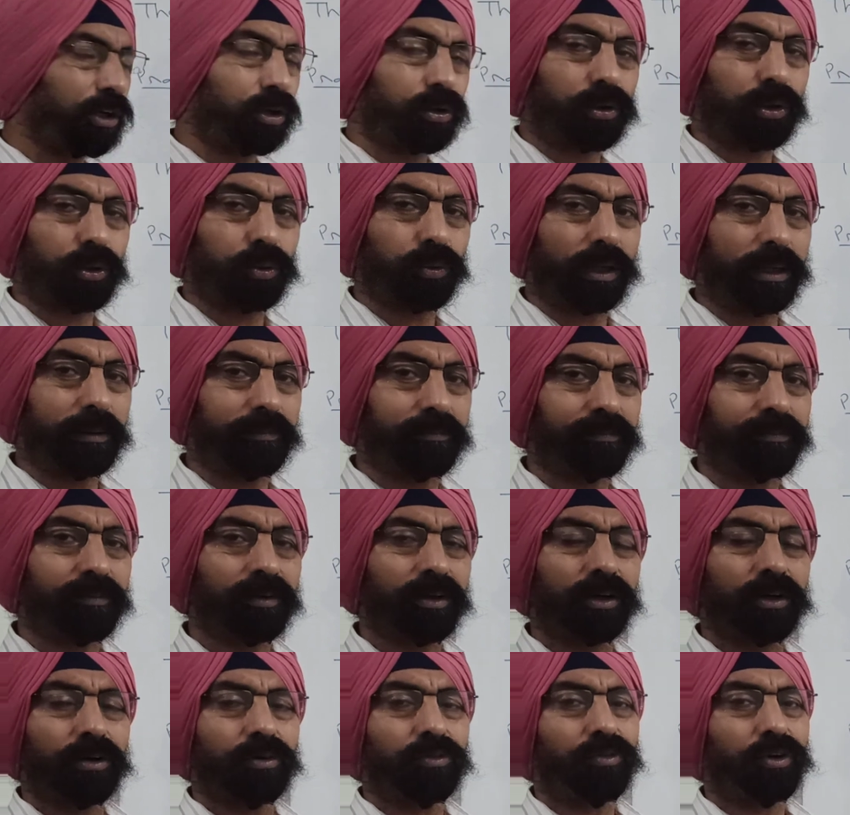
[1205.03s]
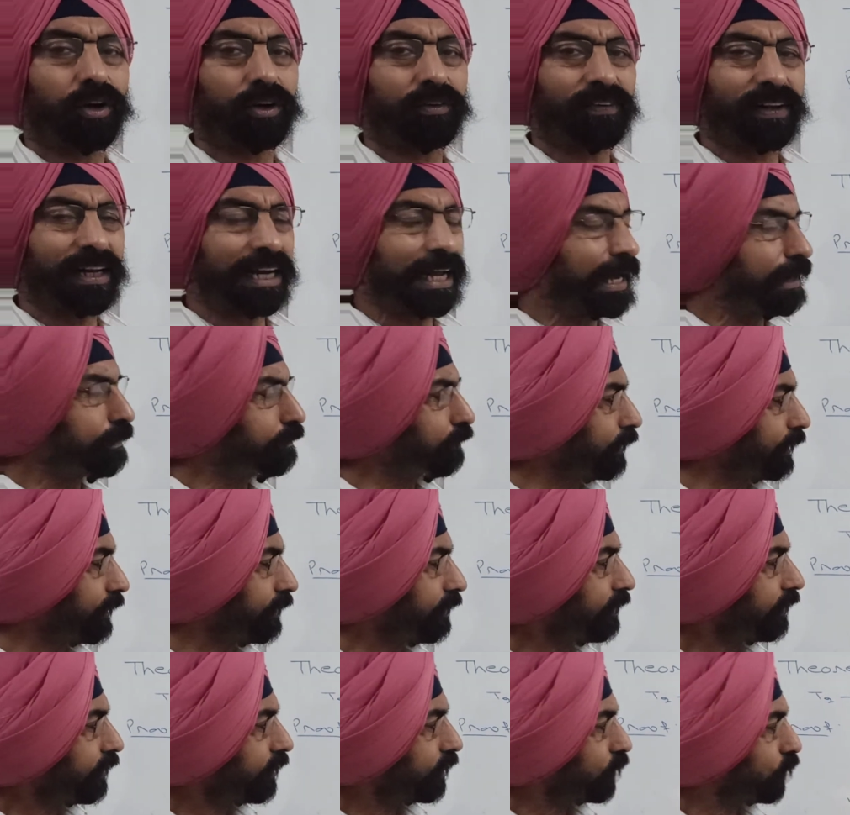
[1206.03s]
or equal to m, what will happen?
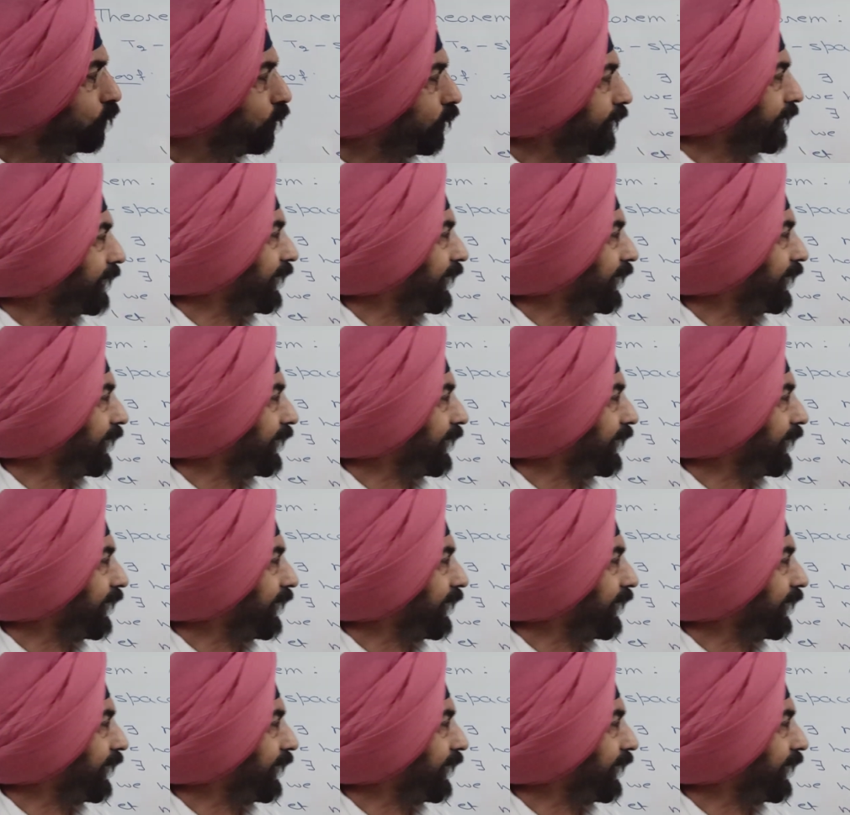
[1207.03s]
Your